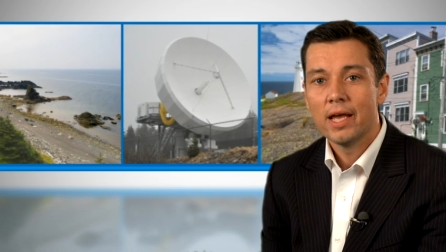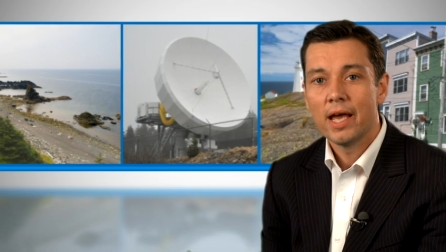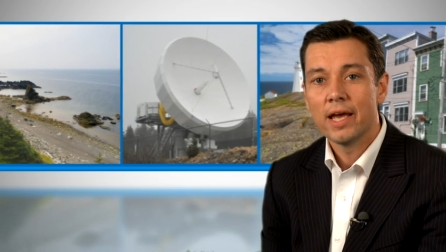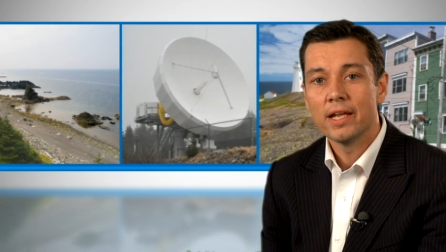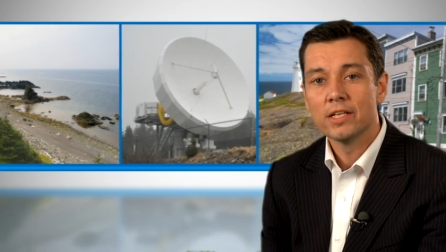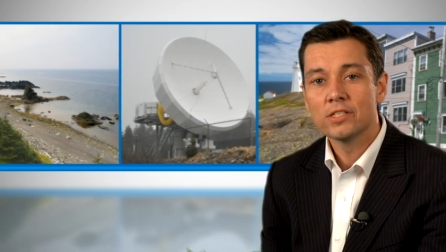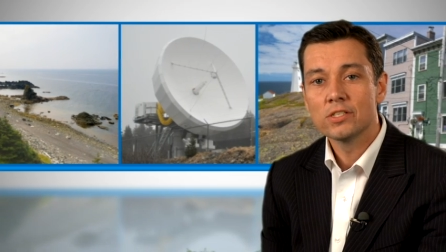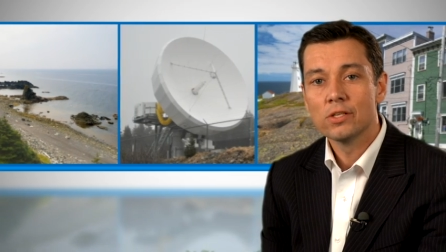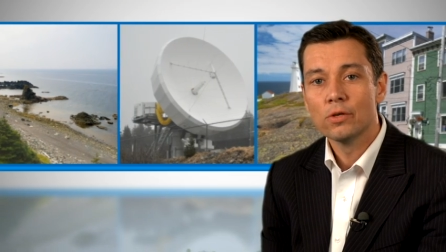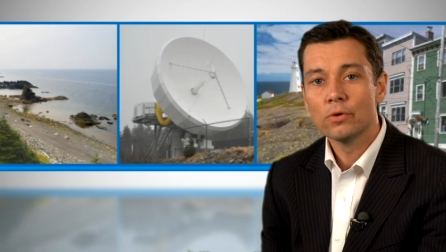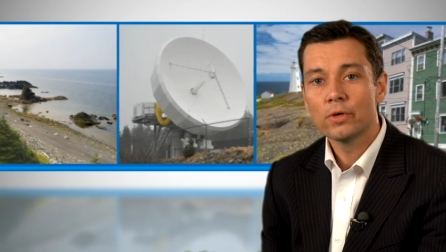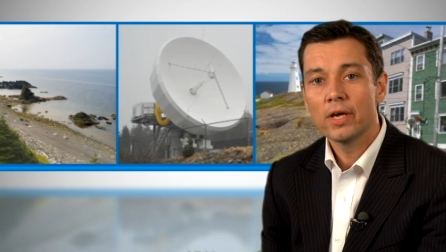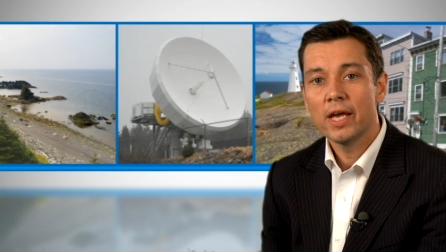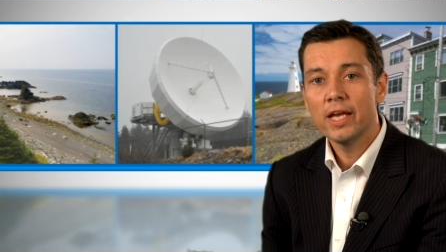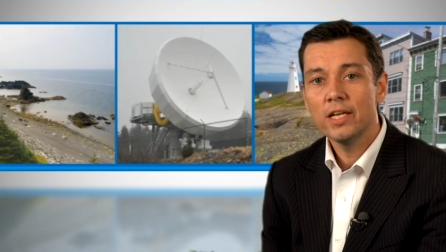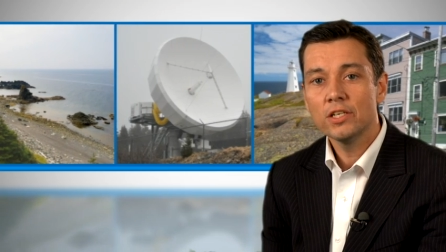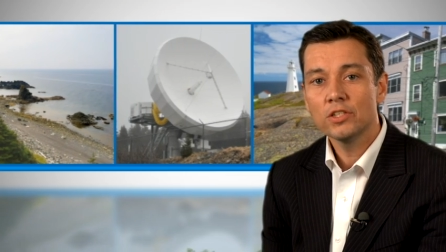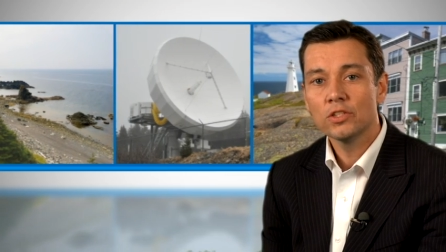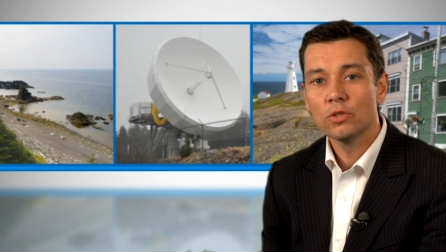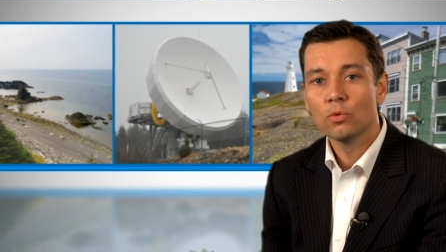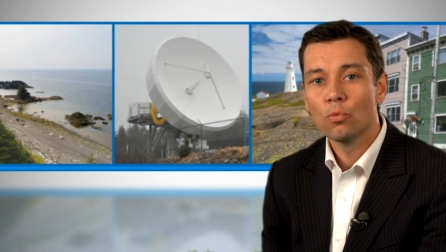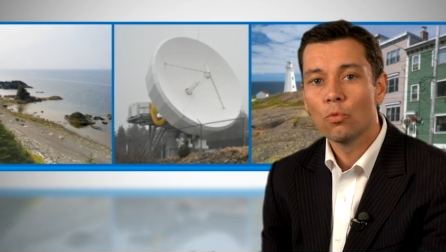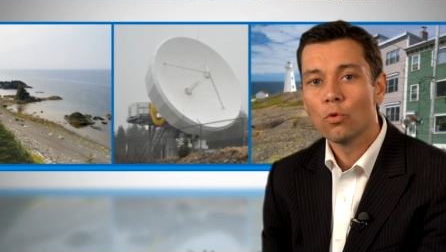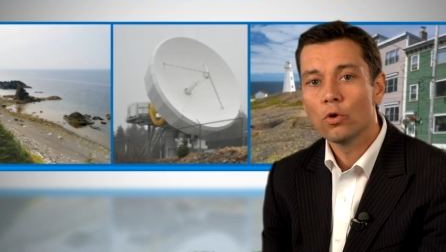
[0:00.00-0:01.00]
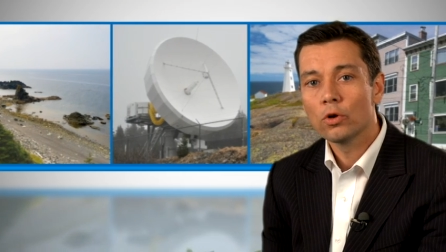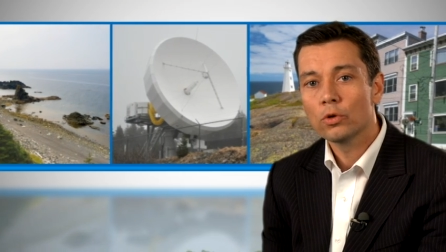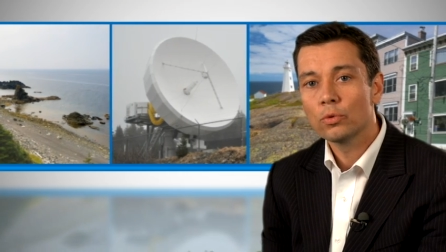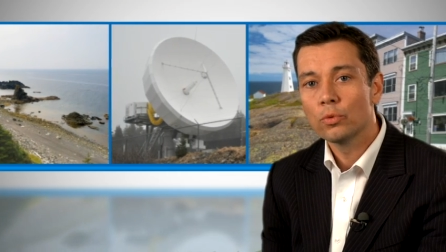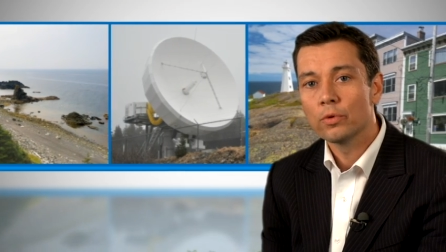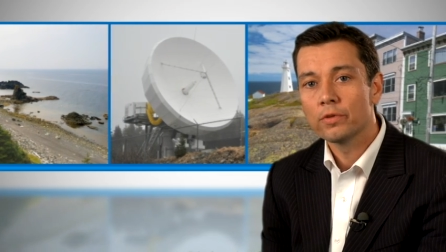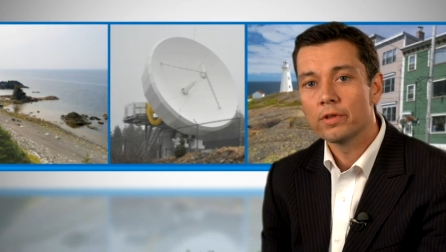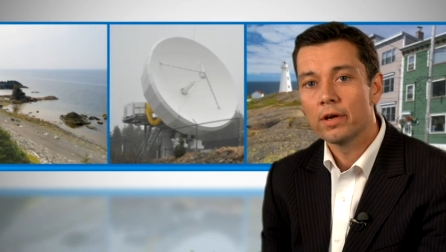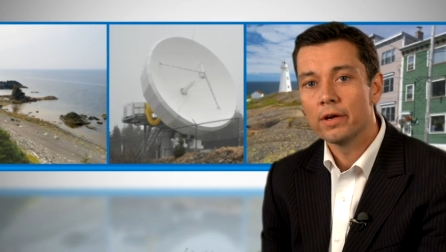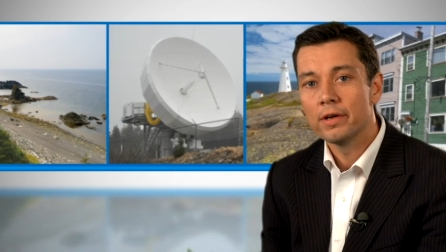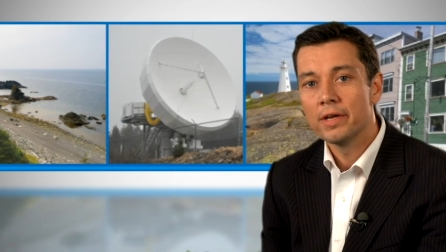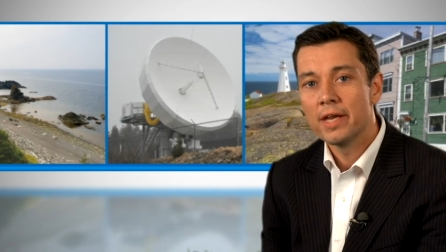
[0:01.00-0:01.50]
and its location worked
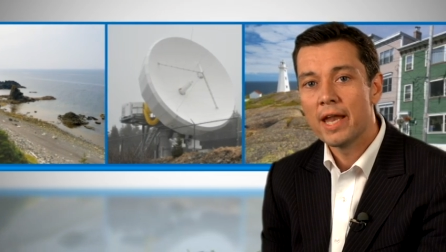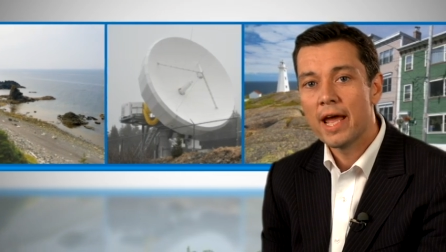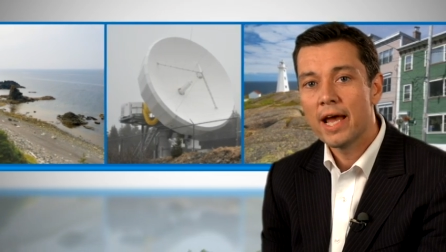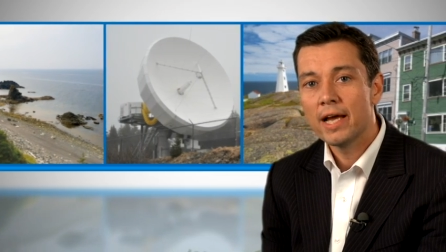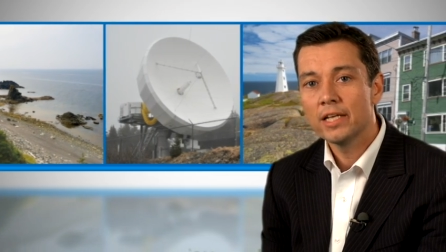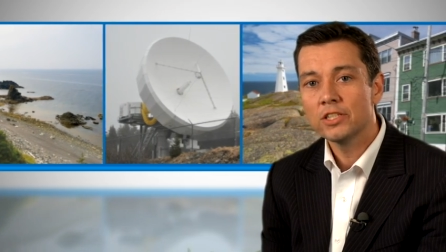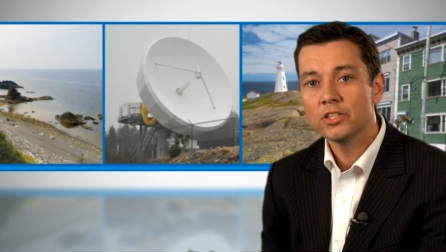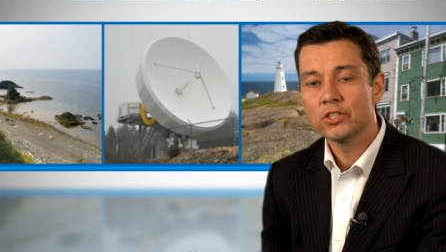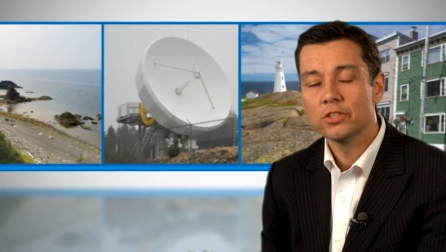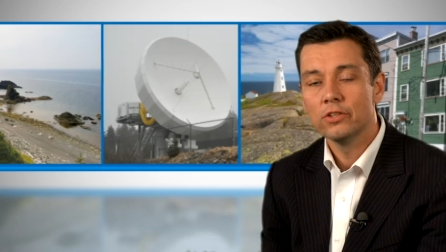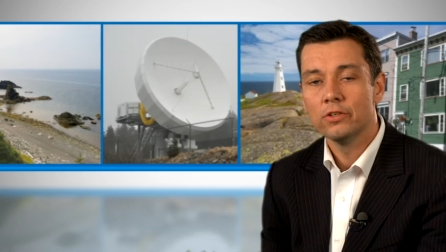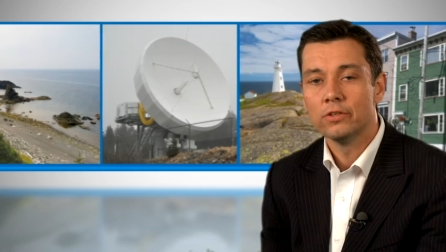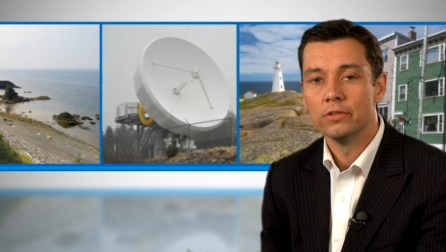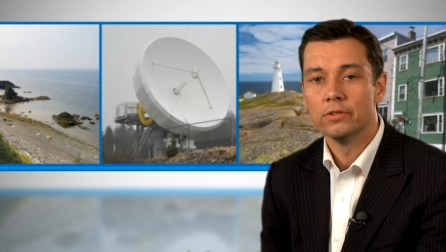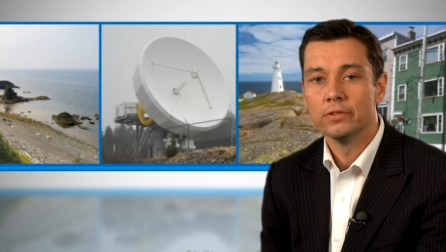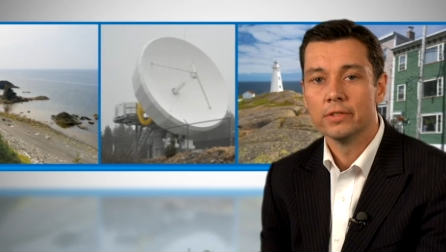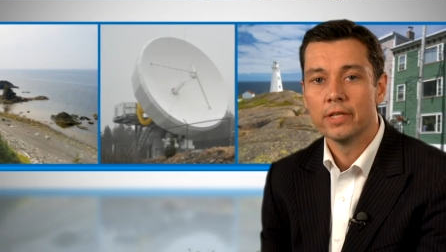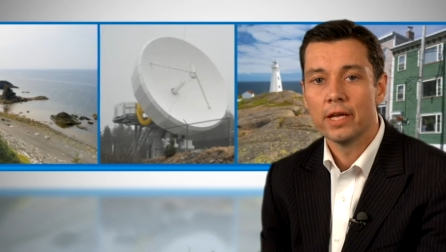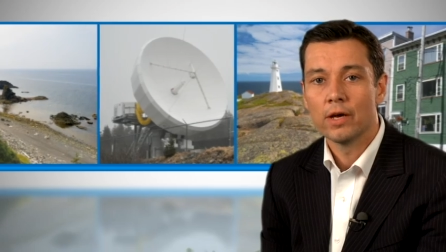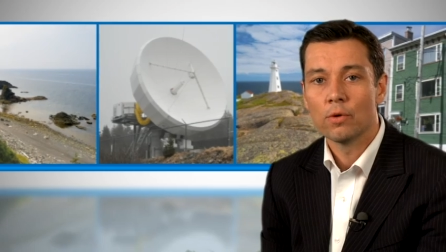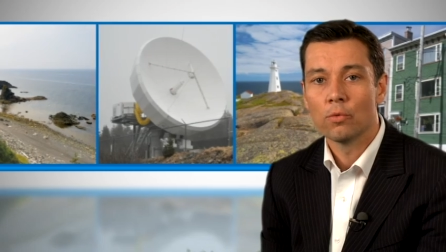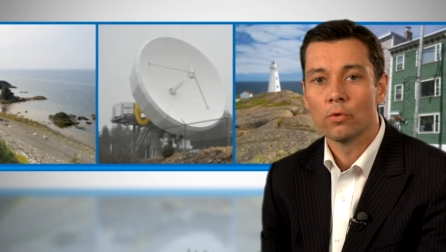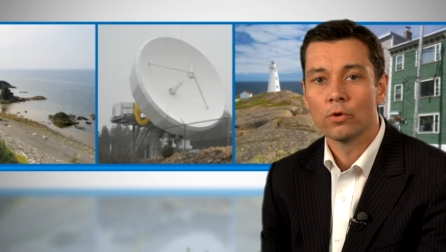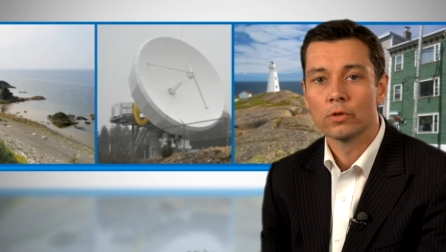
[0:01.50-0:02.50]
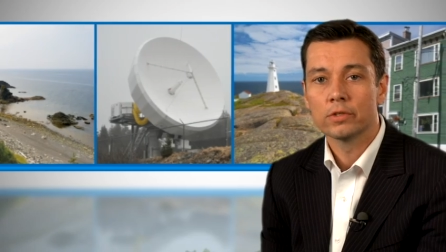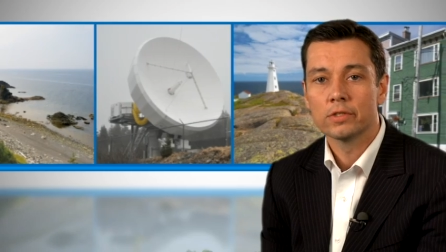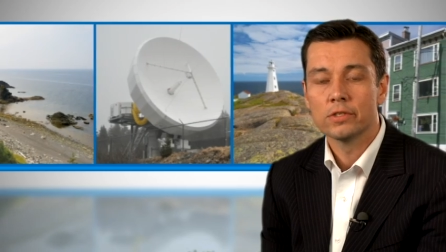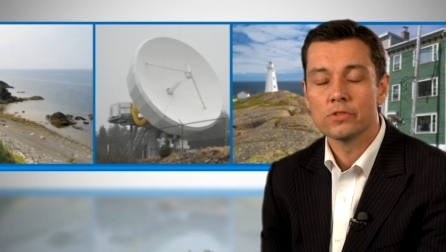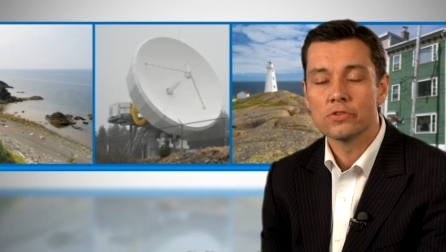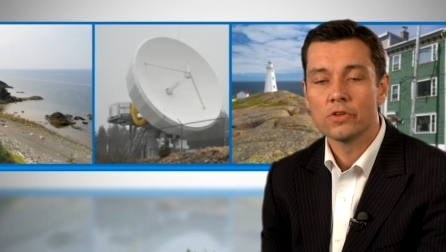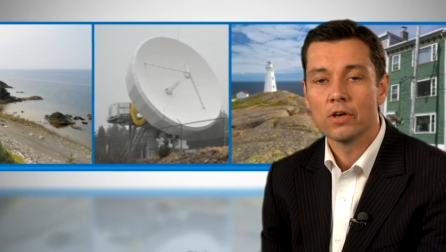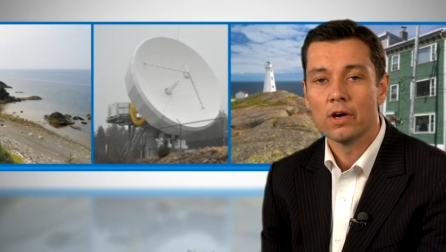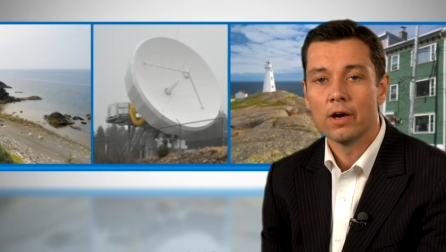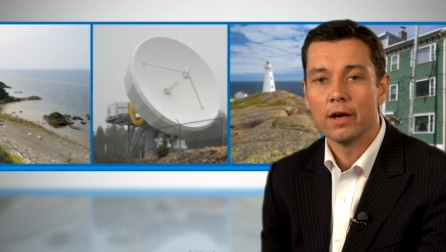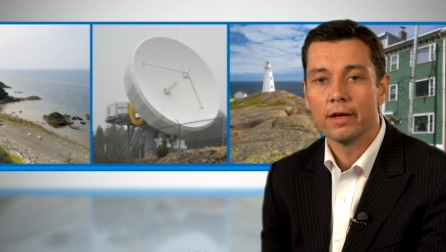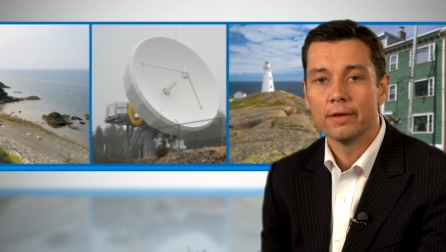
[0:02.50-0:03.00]
with our national network
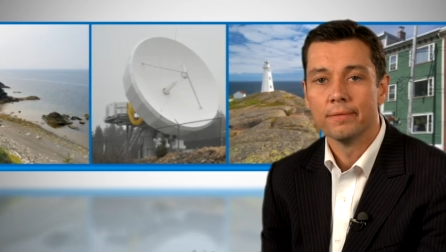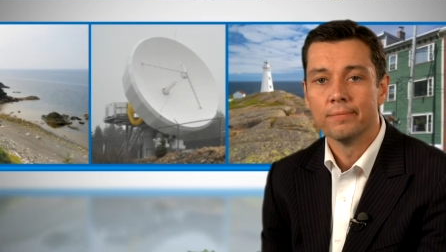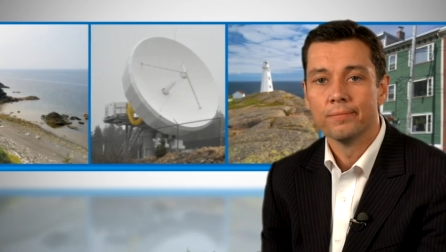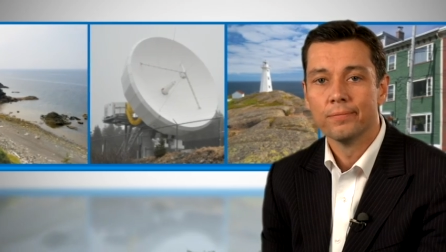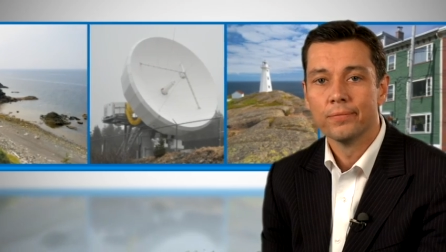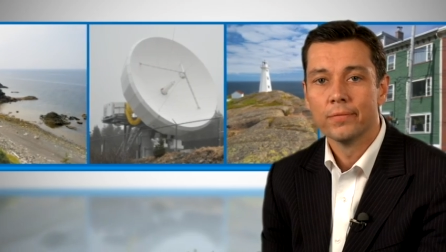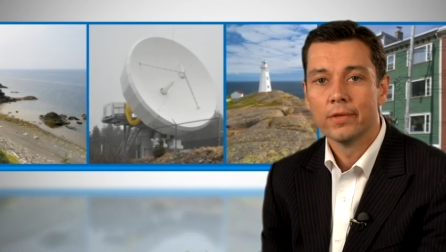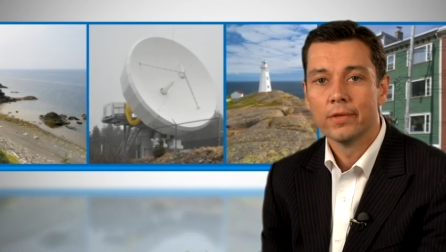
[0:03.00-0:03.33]
design.